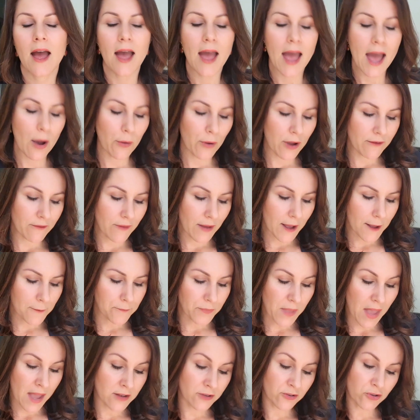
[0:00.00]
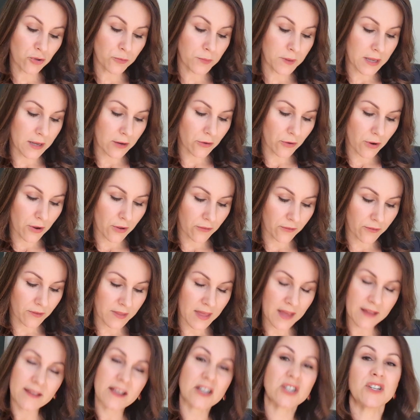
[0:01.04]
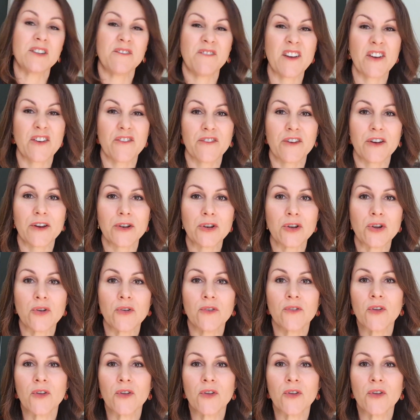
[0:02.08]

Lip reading: However, and Superheroes, that's actually very, very new.